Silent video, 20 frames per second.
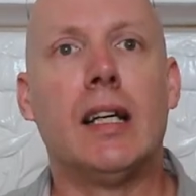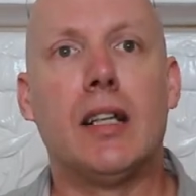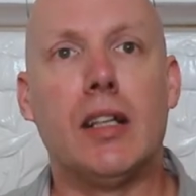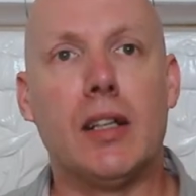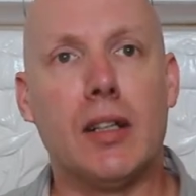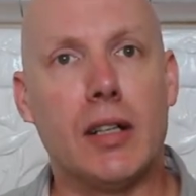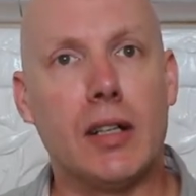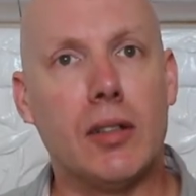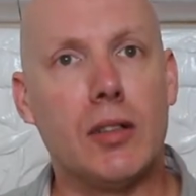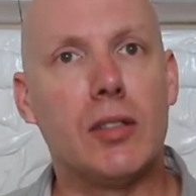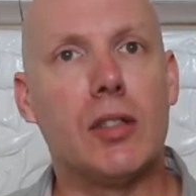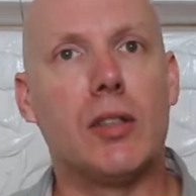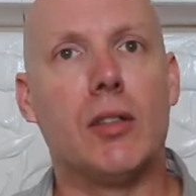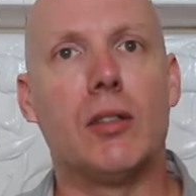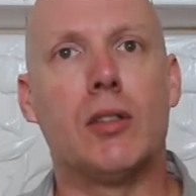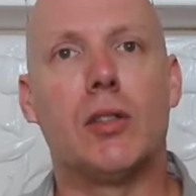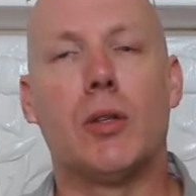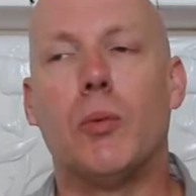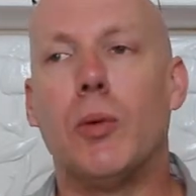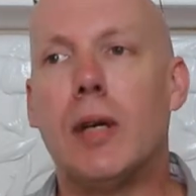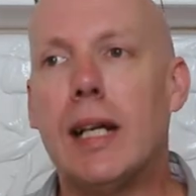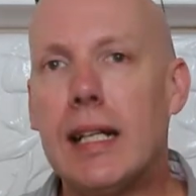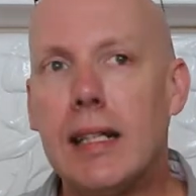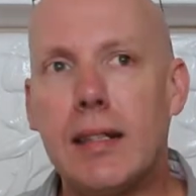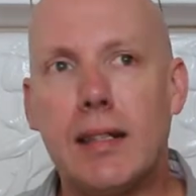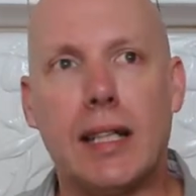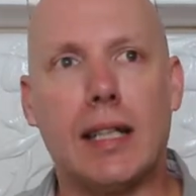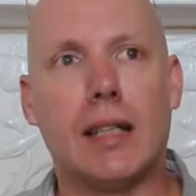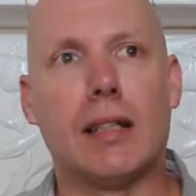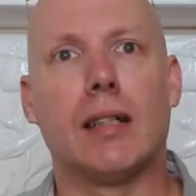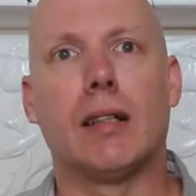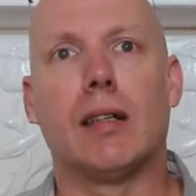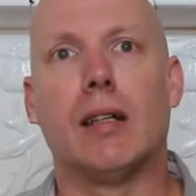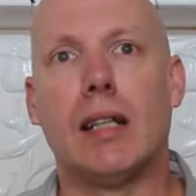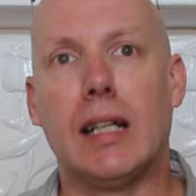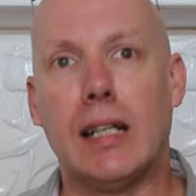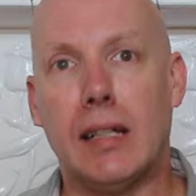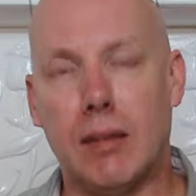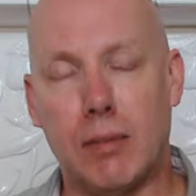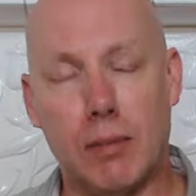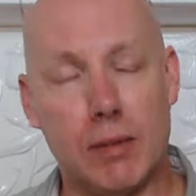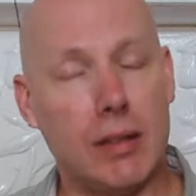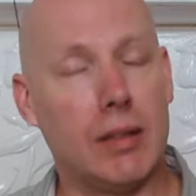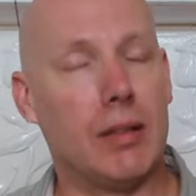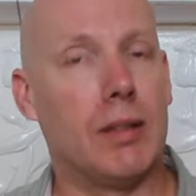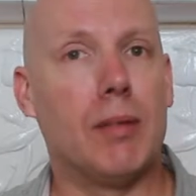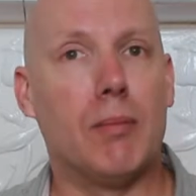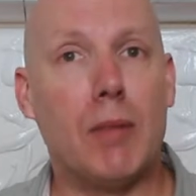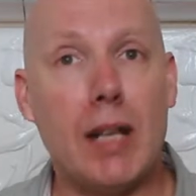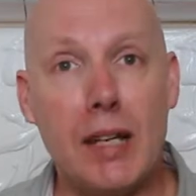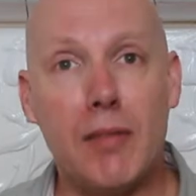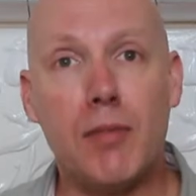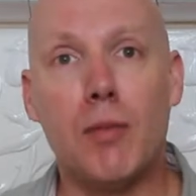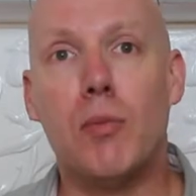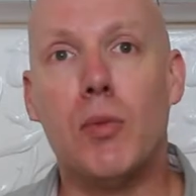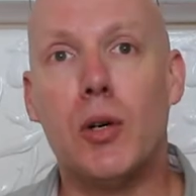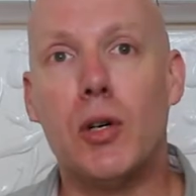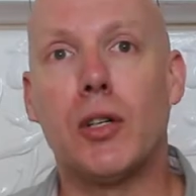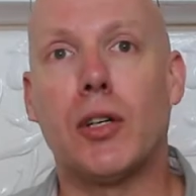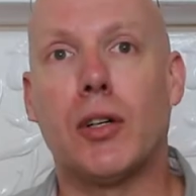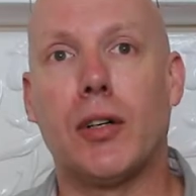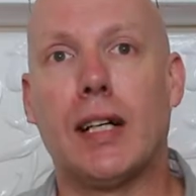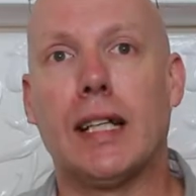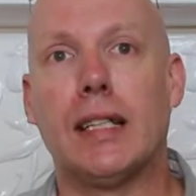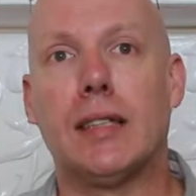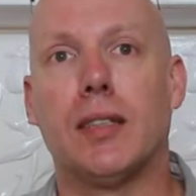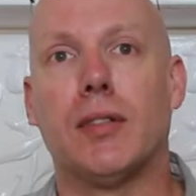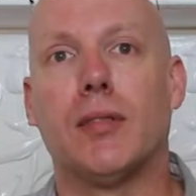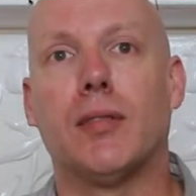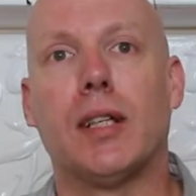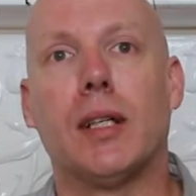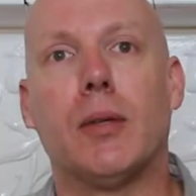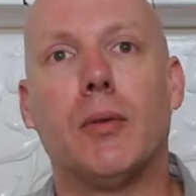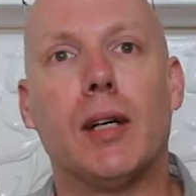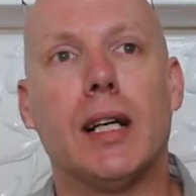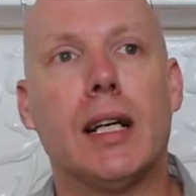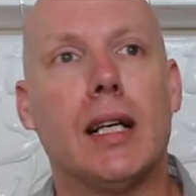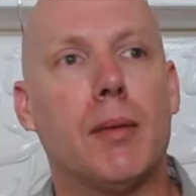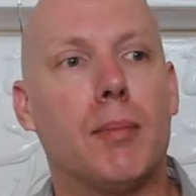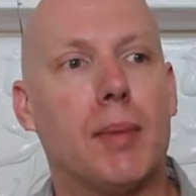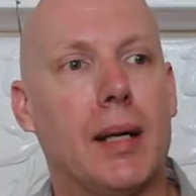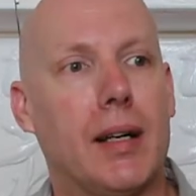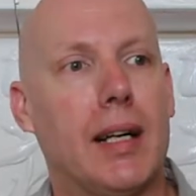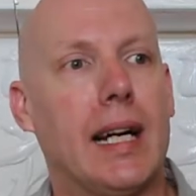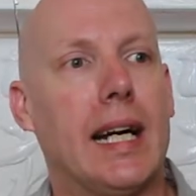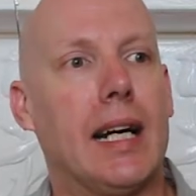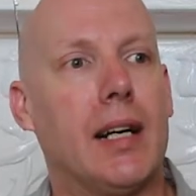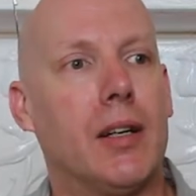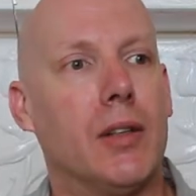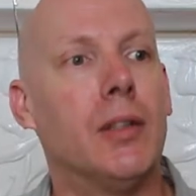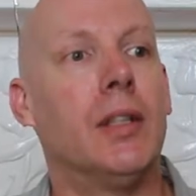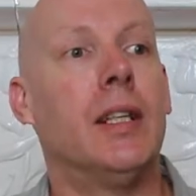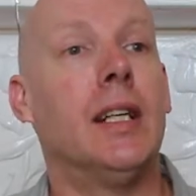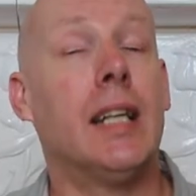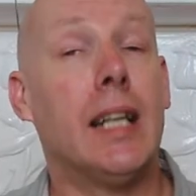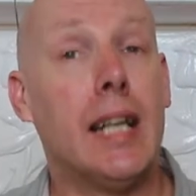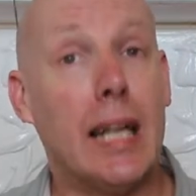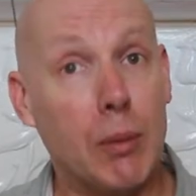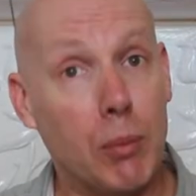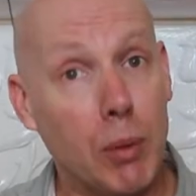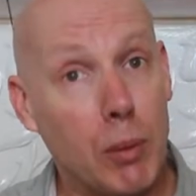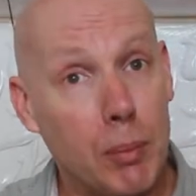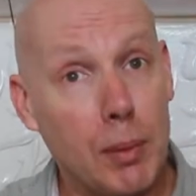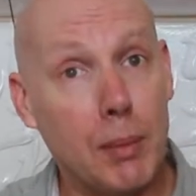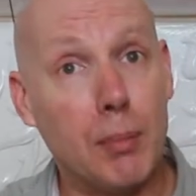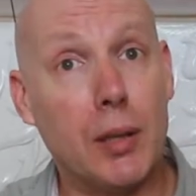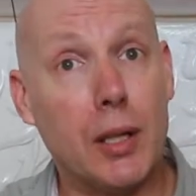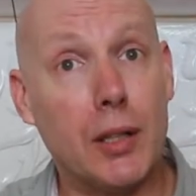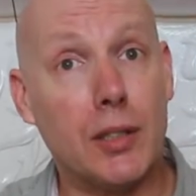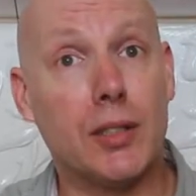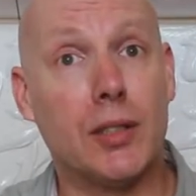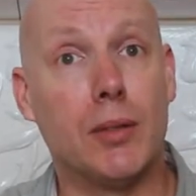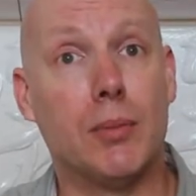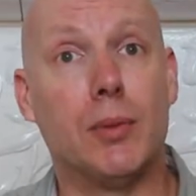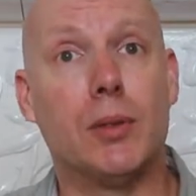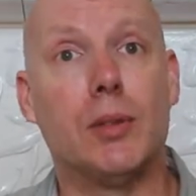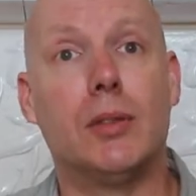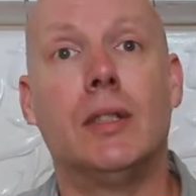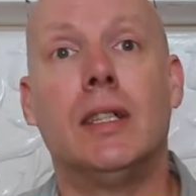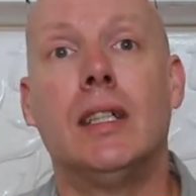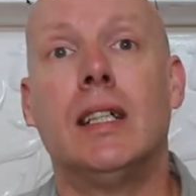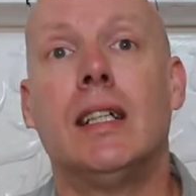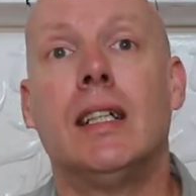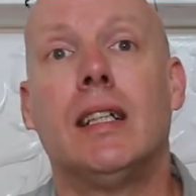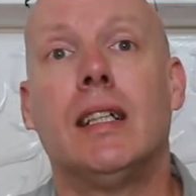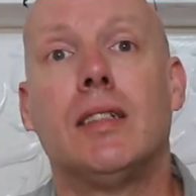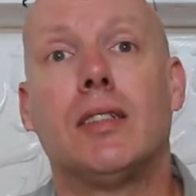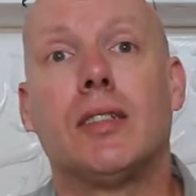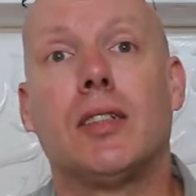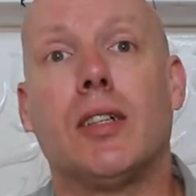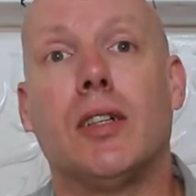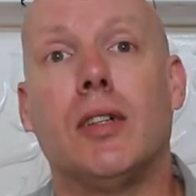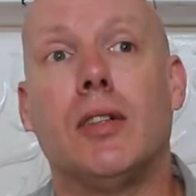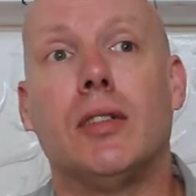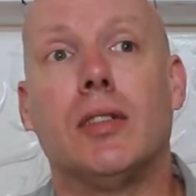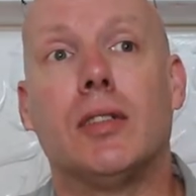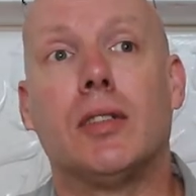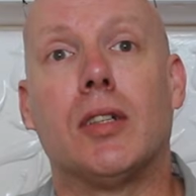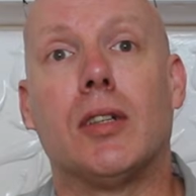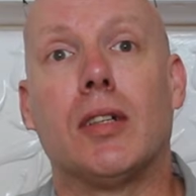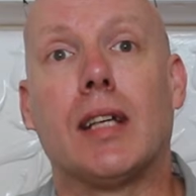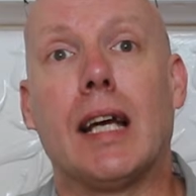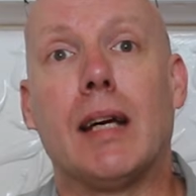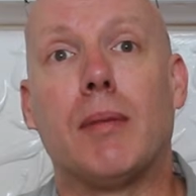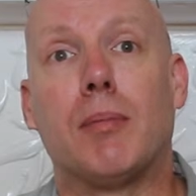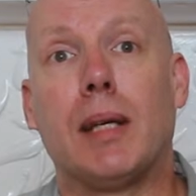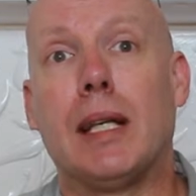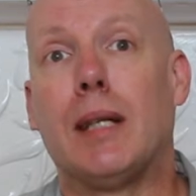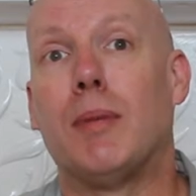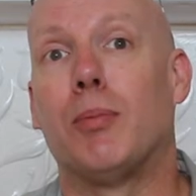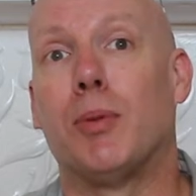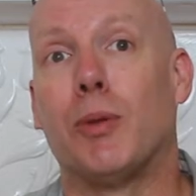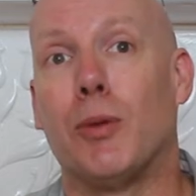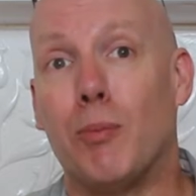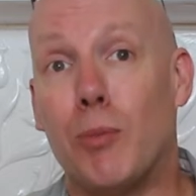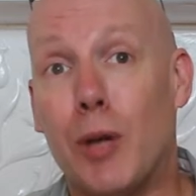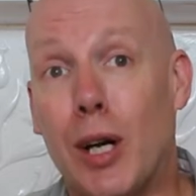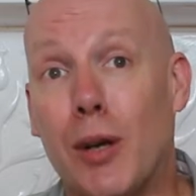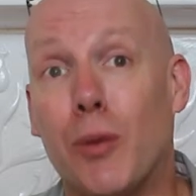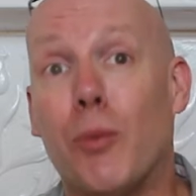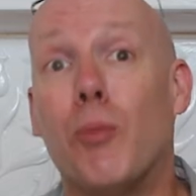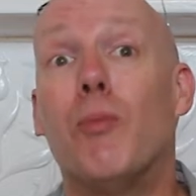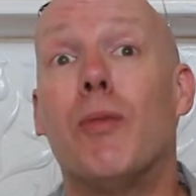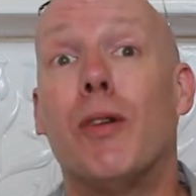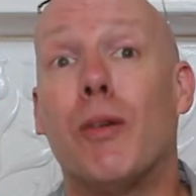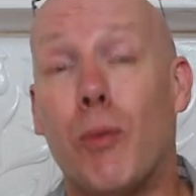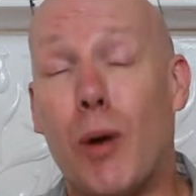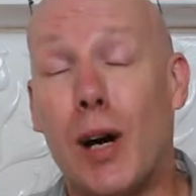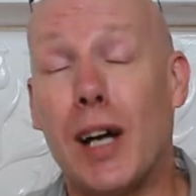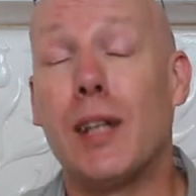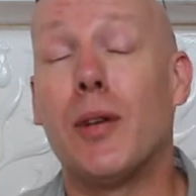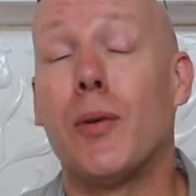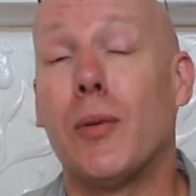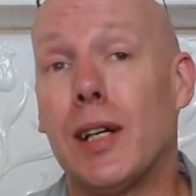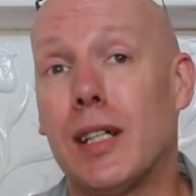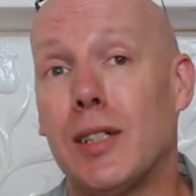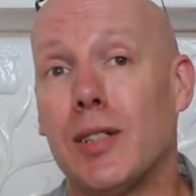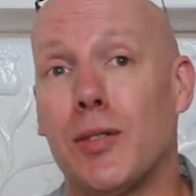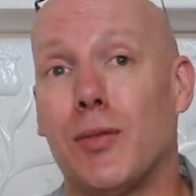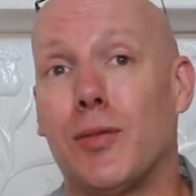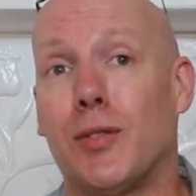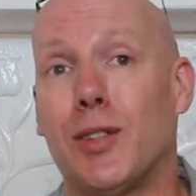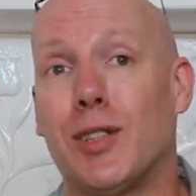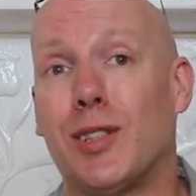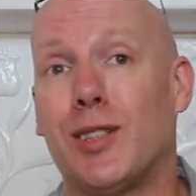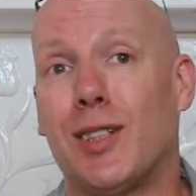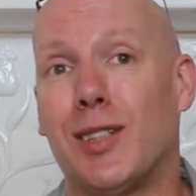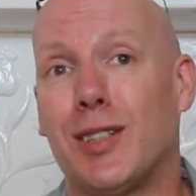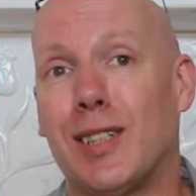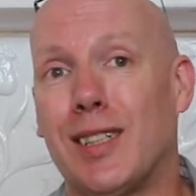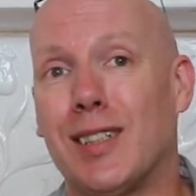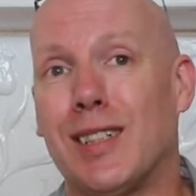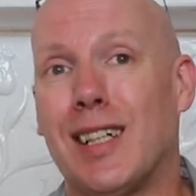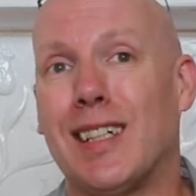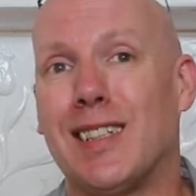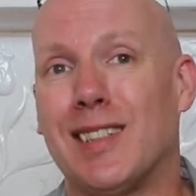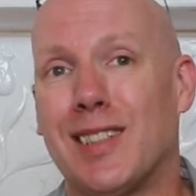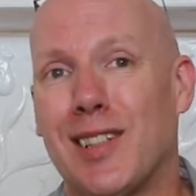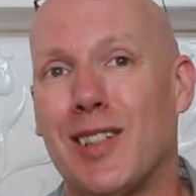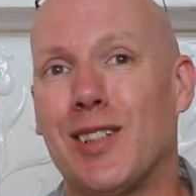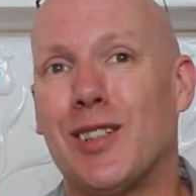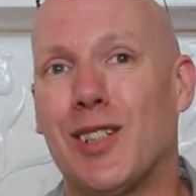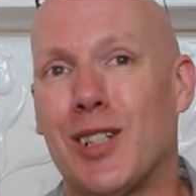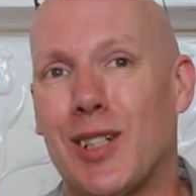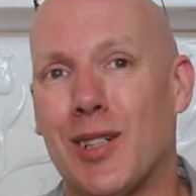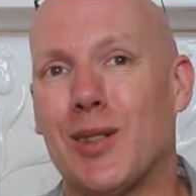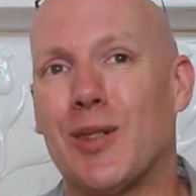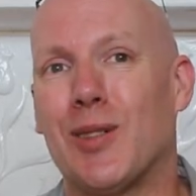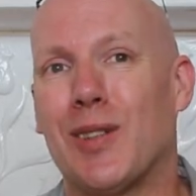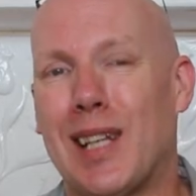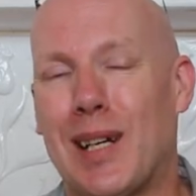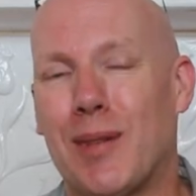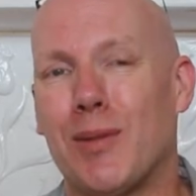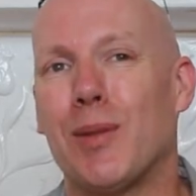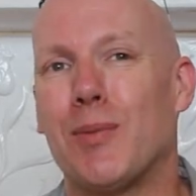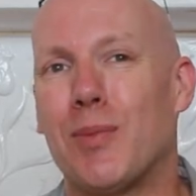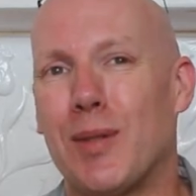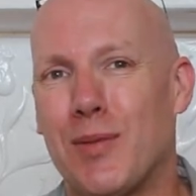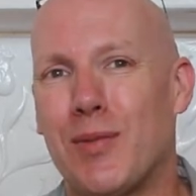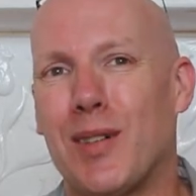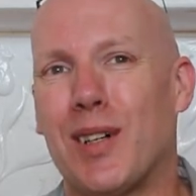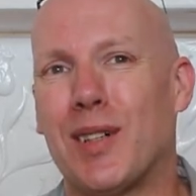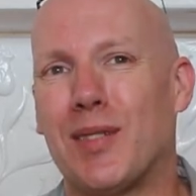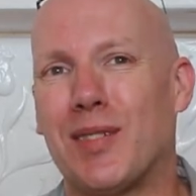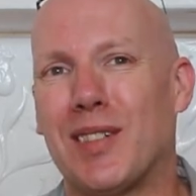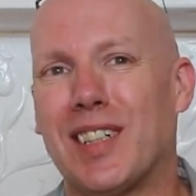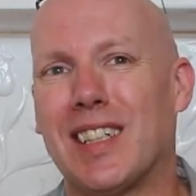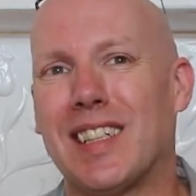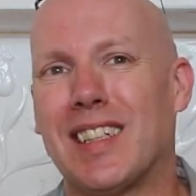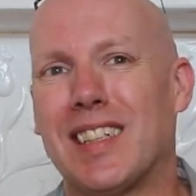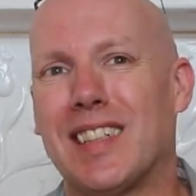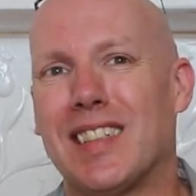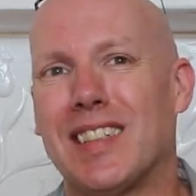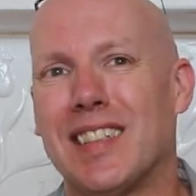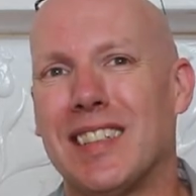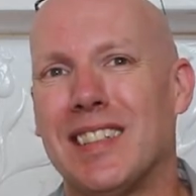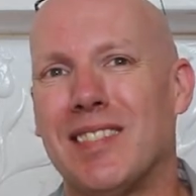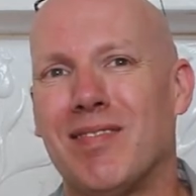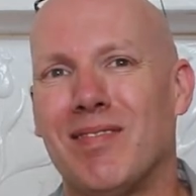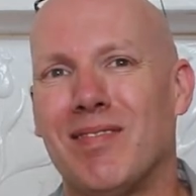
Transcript: you know, to really think even more creatively really about how it would be possible to get people, a wider range of voices into the journal. That would be very, very good.